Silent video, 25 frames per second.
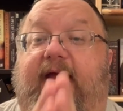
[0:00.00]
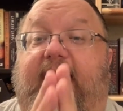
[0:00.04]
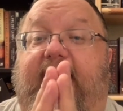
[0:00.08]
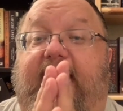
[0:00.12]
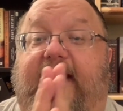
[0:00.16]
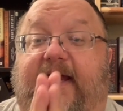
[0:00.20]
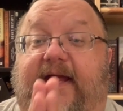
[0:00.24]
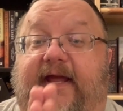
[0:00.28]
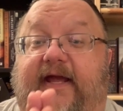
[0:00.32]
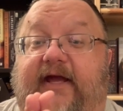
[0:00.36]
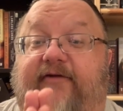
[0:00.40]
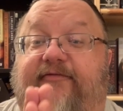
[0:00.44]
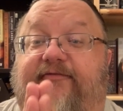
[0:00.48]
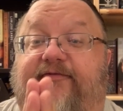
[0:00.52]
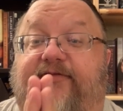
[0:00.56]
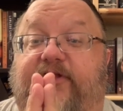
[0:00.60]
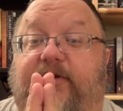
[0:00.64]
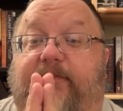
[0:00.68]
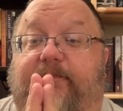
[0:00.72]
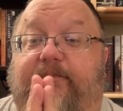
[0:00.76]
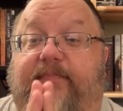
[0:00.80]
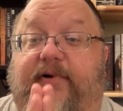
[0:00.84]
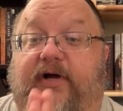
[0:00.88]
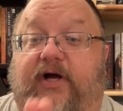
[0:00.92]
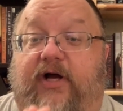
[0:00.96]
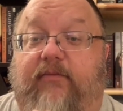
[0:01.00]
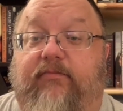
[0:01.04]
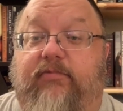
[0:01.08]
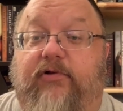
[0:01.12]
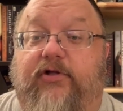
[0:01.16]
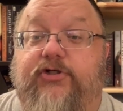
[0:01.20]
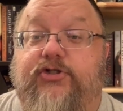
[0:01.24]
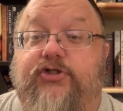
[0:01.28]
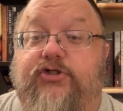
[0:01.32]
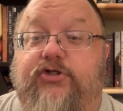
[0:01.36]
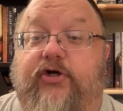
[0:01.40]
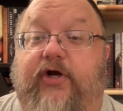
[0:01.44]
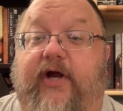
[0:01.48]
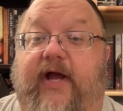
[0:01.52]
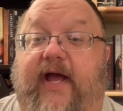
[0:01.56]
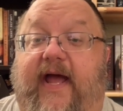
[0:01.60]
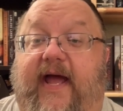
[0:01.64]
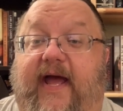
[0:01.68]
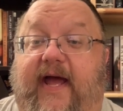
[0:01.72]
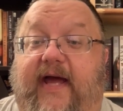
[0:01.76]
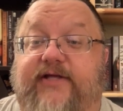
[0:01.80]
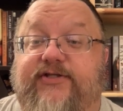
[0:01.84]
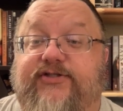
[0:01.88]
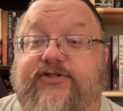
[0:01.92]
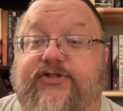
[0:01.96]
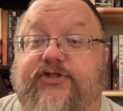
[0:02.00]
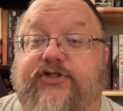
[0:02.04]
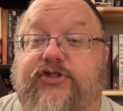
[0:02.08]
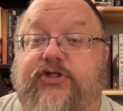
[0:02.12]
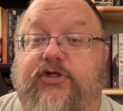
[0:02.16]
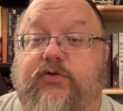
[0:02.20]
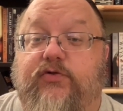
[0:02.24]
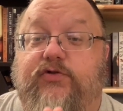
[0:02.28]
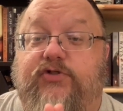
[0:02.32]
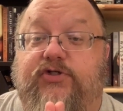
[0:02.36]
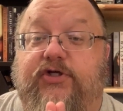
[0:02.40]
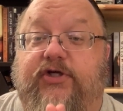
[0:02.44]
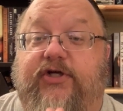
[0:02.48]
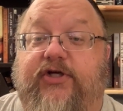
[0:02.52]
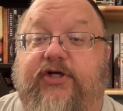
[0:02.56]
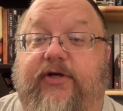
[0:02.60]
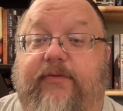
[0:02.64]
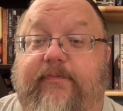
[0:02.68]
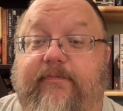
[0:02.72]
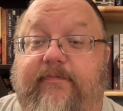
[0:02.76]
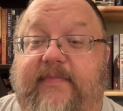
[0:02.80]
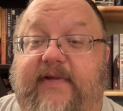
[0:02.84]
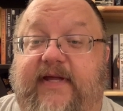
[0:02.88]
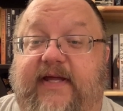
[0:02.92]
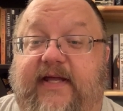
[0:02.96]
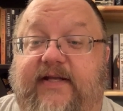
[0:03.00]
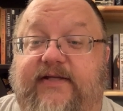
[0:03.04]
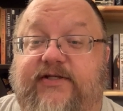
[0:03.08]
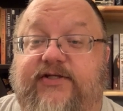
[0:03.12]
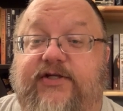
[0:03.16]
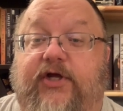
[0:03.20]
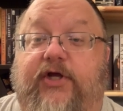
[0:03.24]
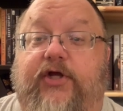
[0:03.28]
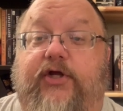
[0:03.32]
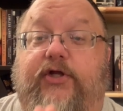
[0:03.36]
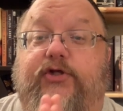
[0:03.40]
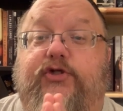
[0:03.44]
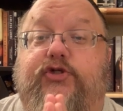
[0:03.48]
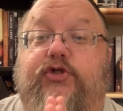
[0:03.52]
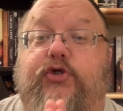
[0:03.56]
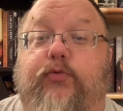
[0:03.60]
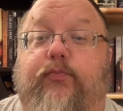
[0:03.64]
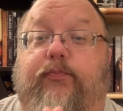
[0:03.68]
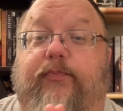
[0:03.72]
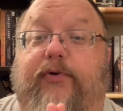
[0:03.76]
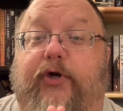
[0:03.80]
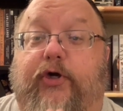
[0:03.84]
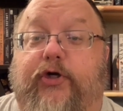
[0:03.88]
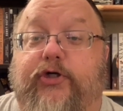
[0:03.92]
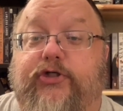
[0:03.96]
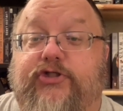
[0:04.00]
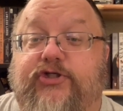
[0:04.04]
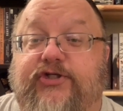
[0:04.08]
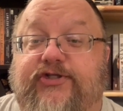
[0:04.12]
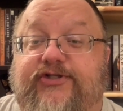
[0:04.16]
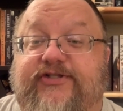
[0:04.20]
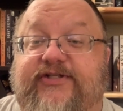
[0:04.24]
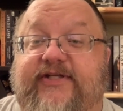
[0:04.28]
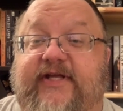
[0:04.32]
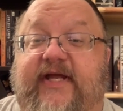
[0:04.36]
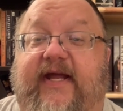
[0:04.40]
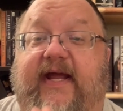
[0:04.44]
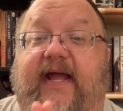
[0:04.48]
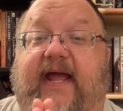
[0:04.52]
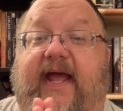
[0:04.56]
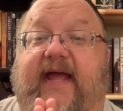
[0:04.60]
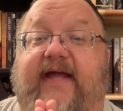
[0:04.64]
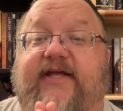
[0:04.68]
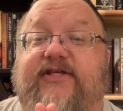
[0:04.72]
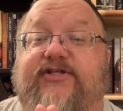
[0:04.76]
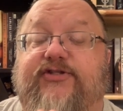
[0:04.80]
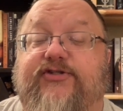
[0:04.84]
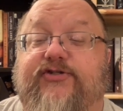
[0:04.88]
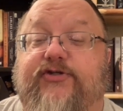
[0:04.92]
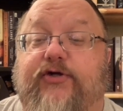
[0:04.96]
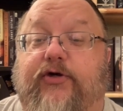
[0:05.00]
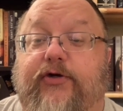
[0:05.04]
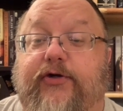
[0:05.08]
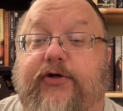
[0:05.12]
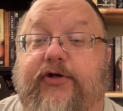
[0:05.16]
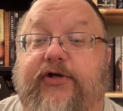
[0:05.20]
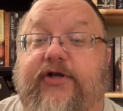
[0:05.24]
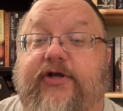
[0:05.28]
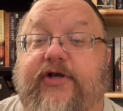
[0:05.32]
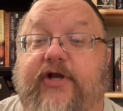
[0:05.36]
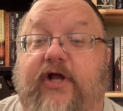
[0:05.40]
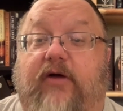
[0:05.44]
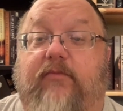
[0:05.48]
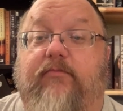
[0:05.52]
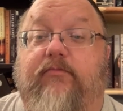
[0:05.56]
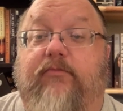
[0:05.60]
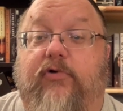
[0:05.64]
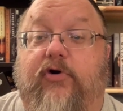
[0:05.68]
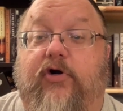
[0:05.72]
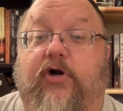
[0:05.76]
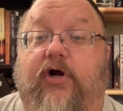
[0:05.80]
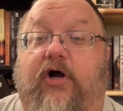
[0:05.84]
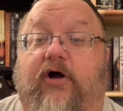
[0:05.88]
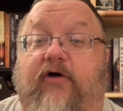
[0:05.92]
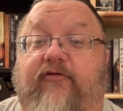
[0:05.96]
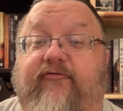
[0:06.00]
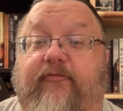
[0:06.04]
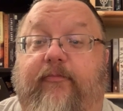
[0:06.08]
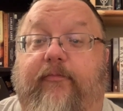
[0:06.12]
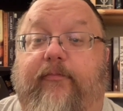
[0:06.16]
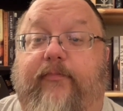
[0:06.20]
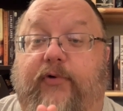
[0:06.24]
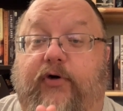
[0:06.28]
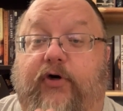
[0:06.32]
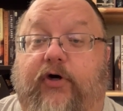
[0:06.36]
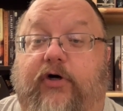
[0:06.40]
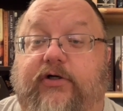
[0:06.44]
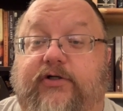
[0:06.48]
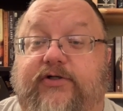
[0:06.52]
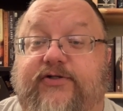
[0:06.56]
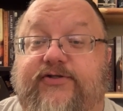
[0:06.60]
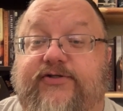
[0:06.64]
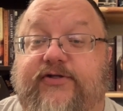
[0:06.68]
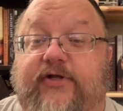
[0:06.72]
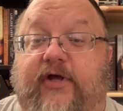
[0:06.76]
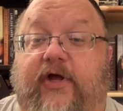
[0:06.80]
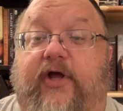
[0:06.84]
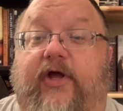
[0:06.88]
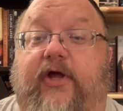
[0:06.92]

If the publisher asks you to commit to purchasing a certain number of books